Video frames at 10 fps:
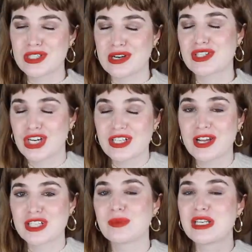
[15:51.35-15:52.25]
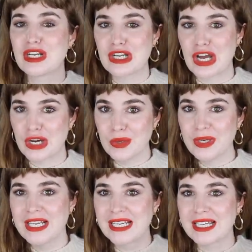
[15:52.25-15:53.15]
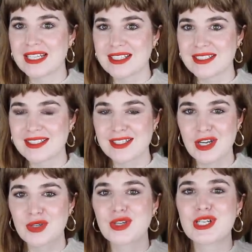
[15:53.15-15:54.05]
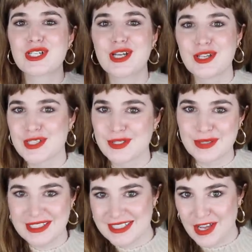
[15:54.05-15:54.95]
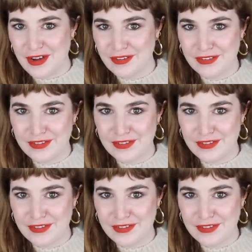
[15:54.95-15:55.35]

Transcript: turned out to be no. It is a creature unto itself.